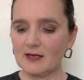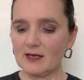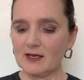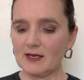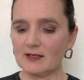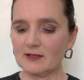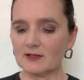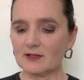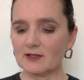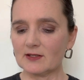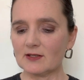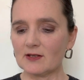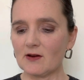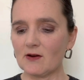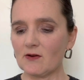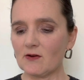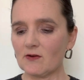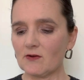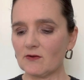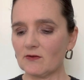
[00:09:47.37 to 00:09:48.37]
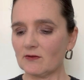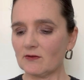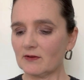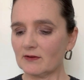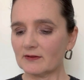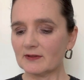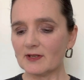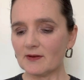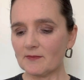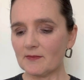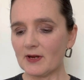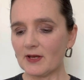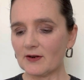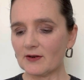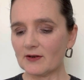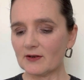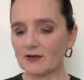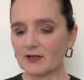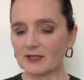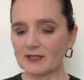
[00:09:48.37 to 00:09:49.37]
And so some
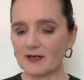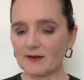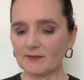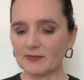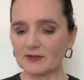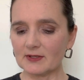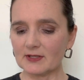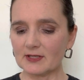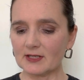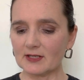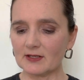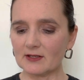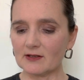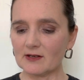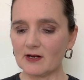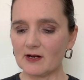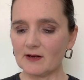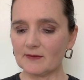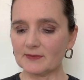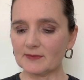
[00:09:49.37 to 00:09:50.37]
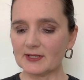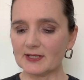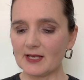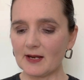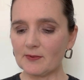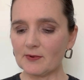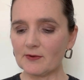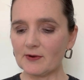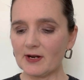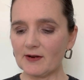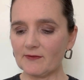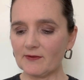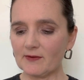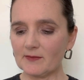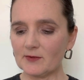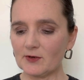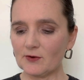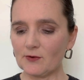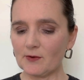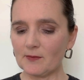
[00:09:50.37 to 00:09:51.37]
better examples here, separate from
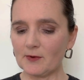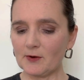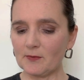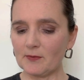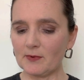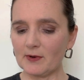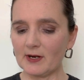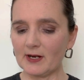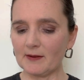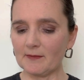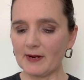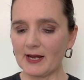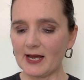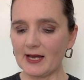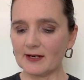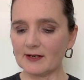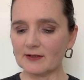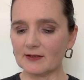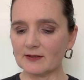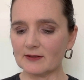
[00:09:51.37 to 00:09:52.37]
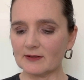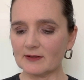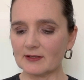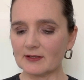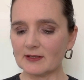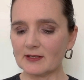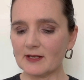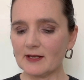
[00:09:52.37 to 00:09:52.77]
your normal brain patterns,